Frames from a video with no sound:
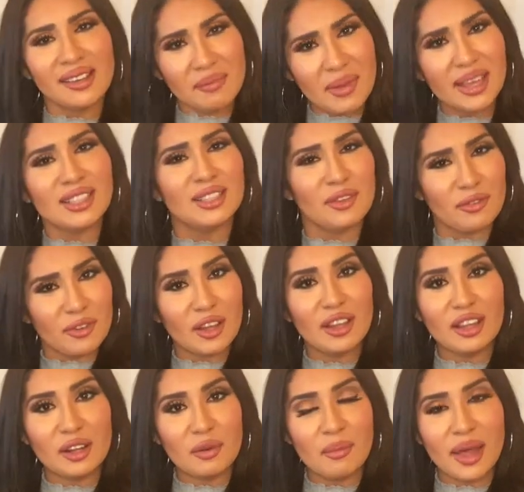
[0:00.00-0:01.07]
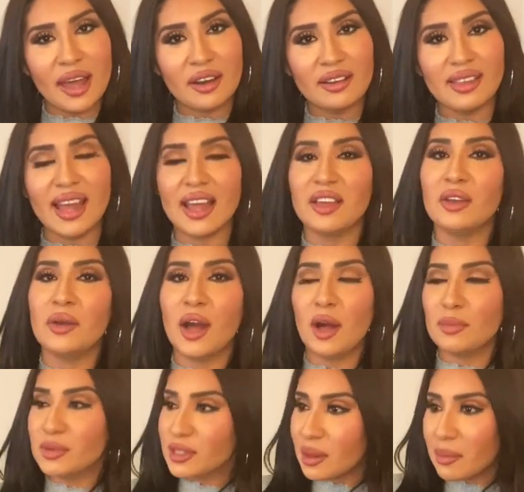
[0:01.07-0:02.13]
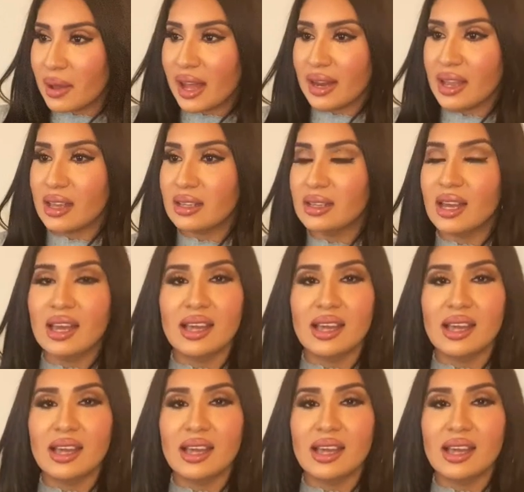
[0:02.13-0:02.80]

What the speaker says: makes you feel a little better that you helped somebody